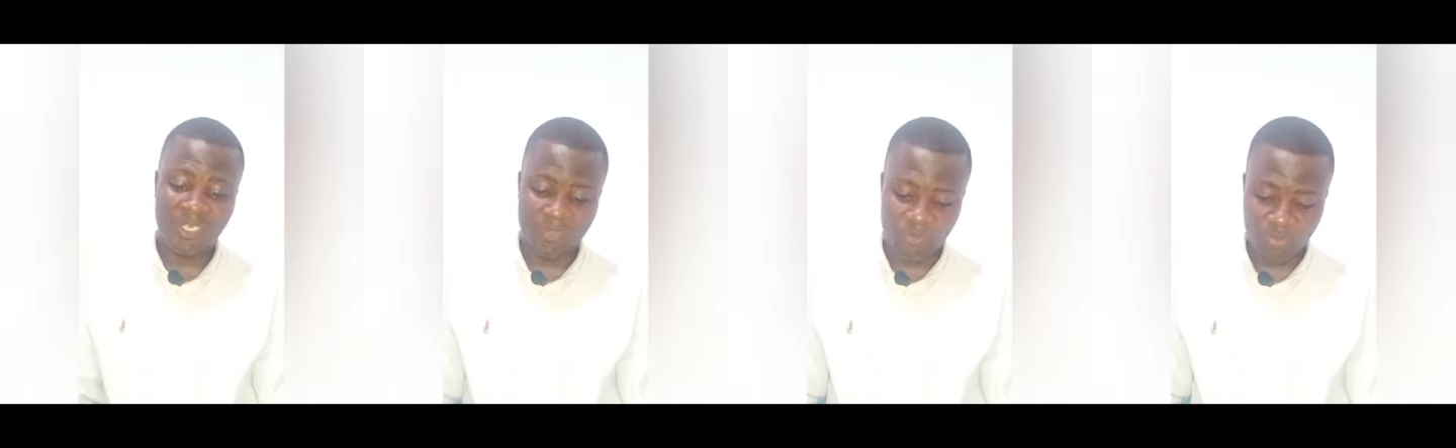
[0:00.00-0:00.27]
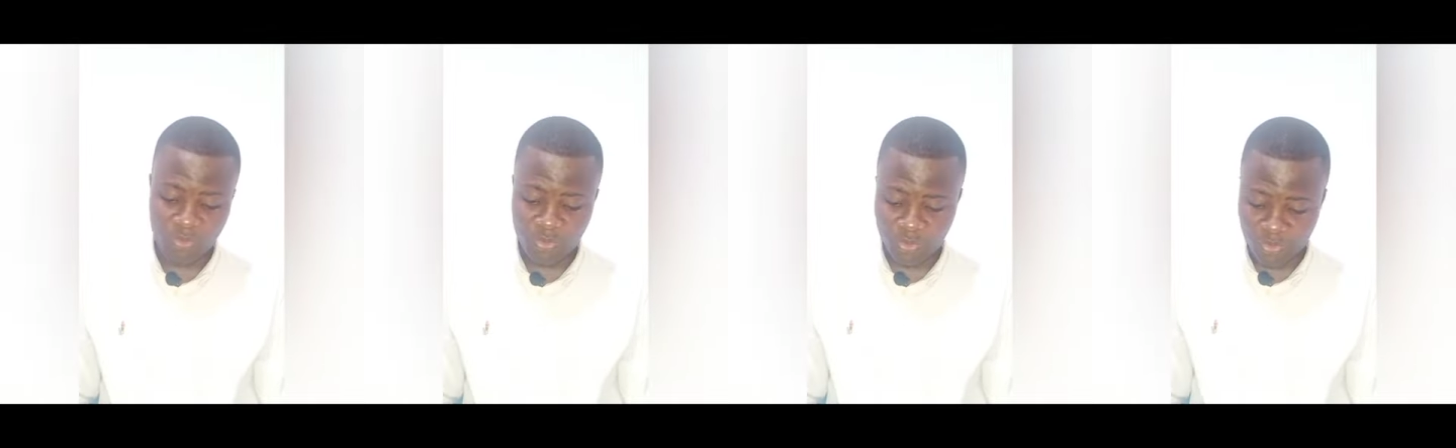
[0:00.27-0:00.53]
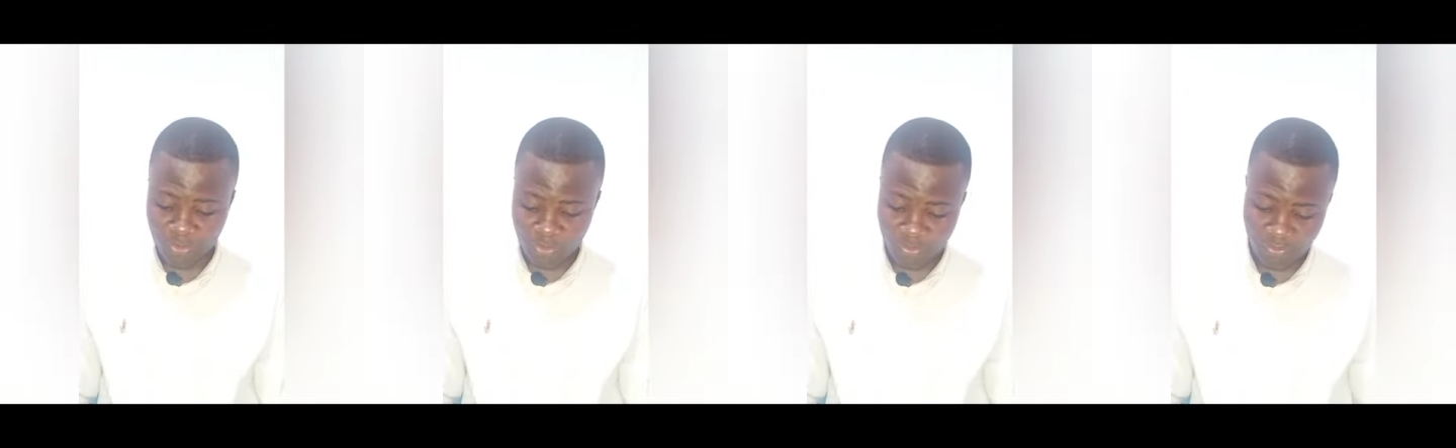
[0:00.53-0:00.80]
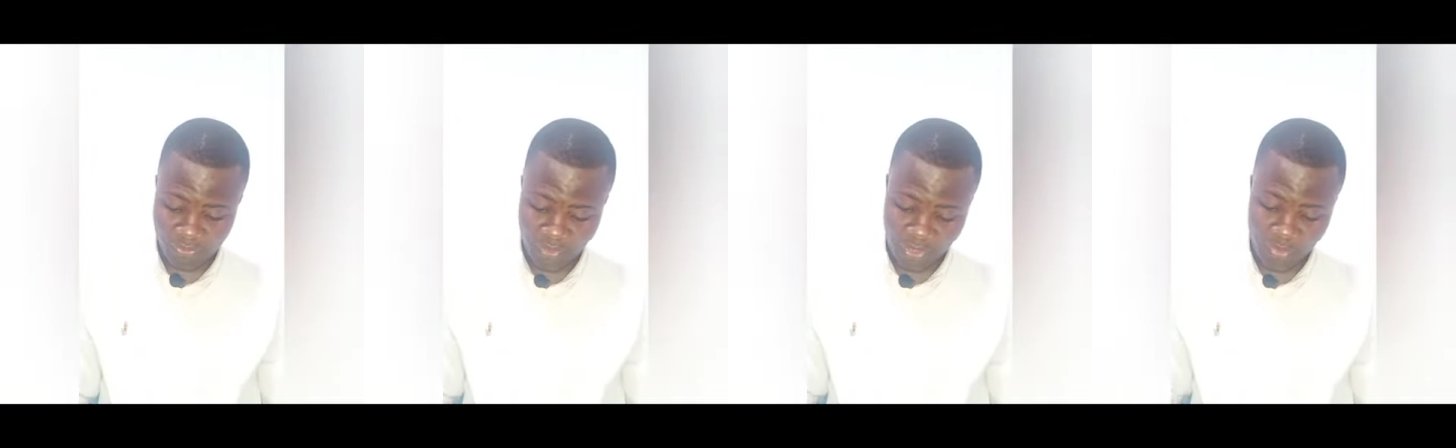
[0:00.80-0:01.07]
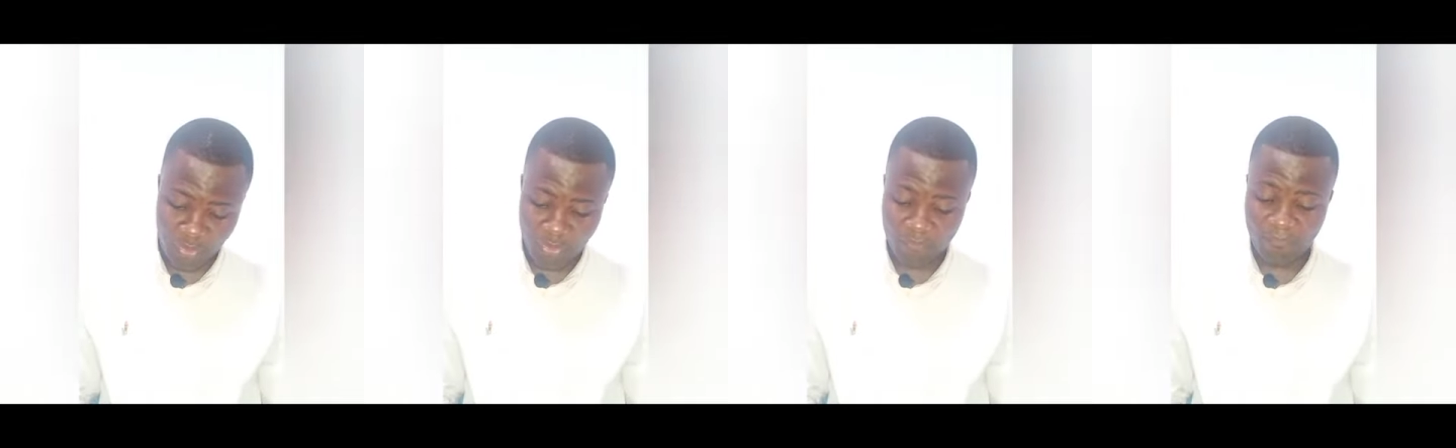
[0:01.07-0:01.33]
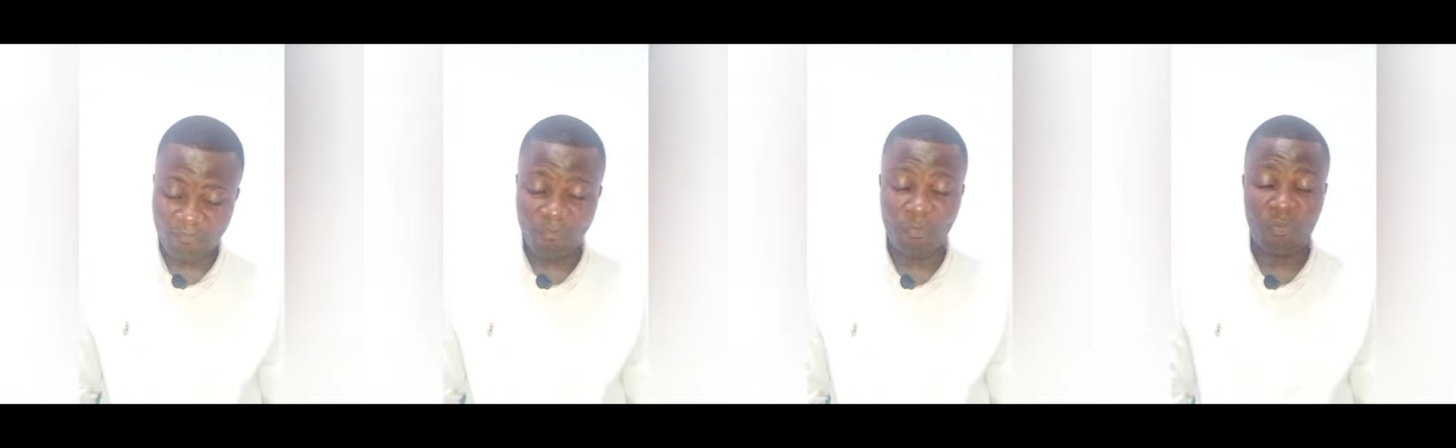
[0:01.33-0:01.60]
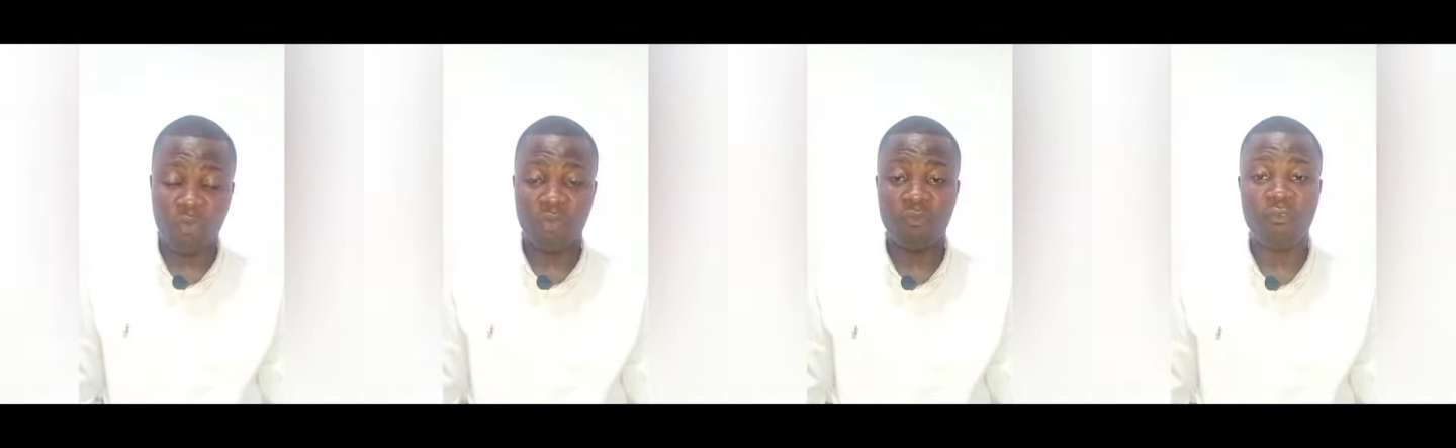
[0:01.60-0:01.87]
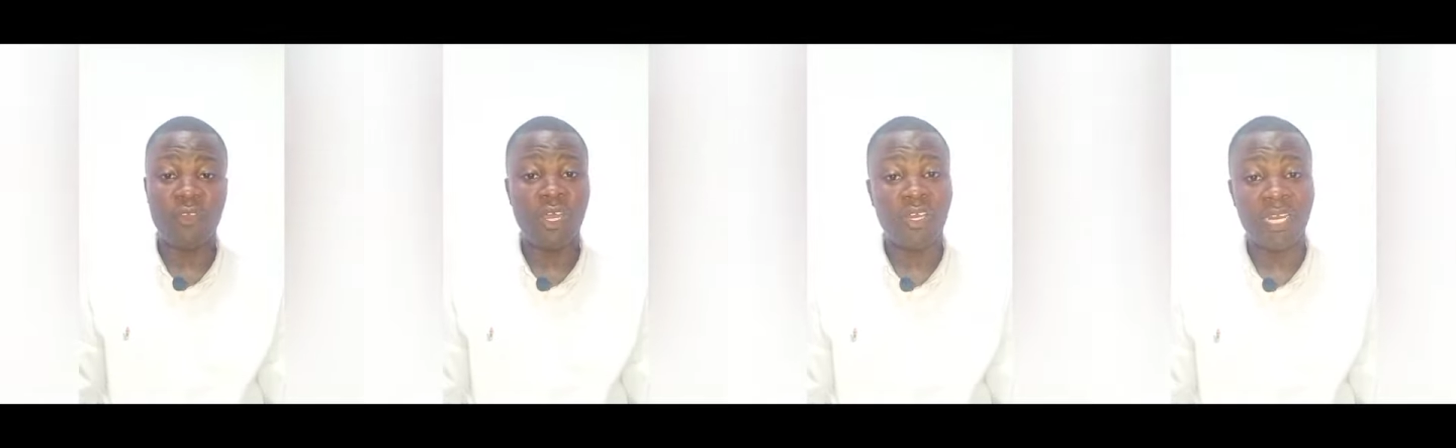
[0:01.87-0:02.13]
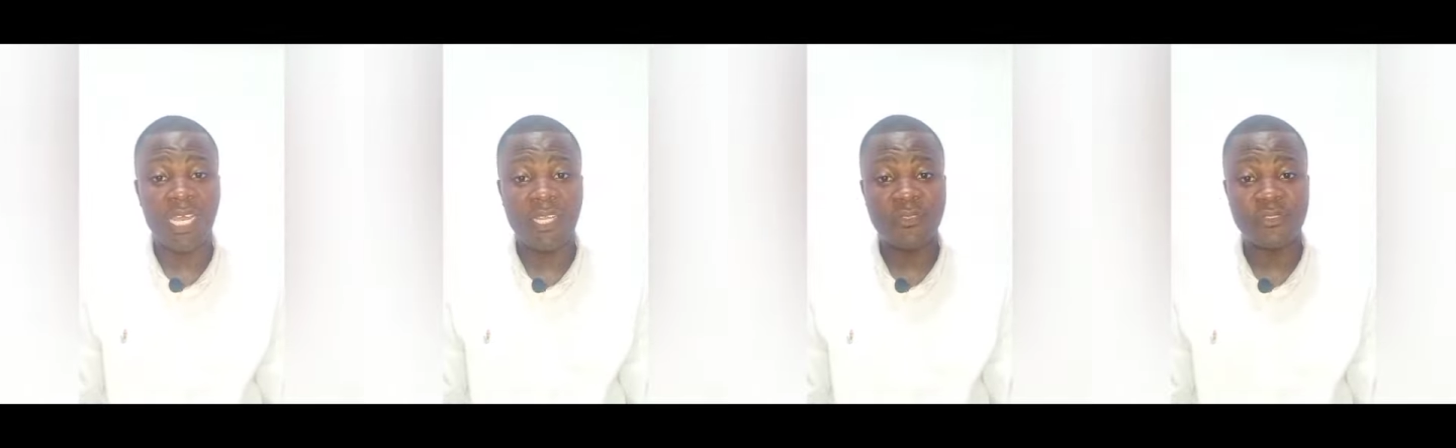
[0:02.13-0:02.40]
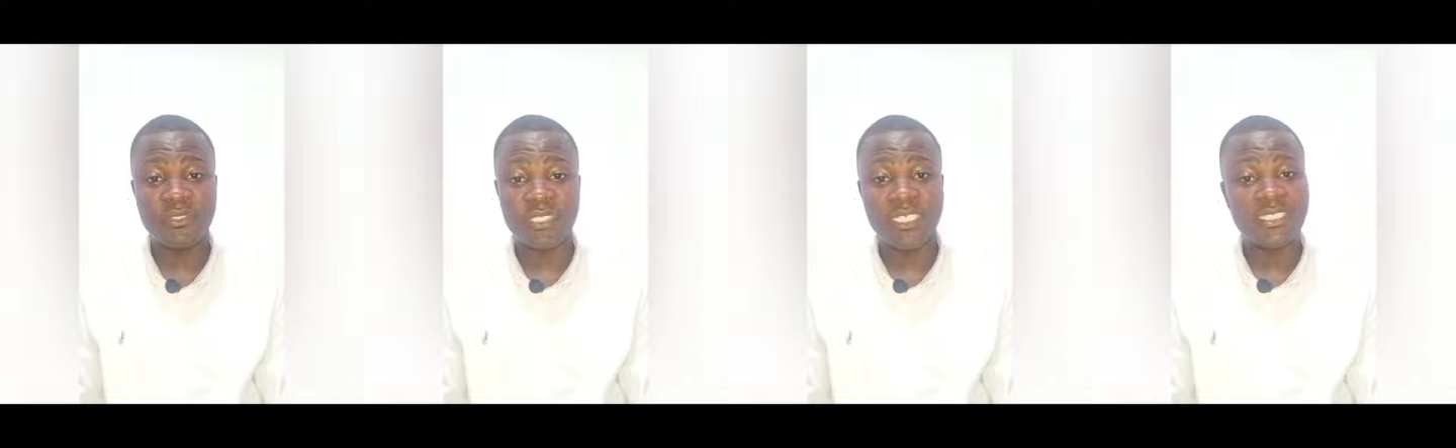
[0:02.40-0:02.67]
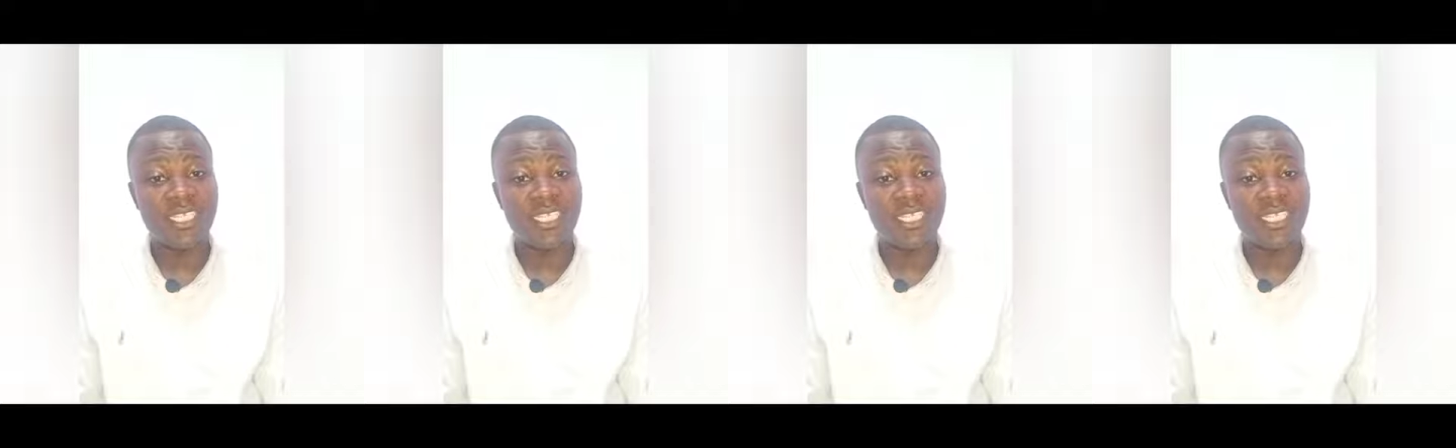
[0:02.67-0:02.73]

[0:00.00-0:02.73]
I would want to thank God for our lives.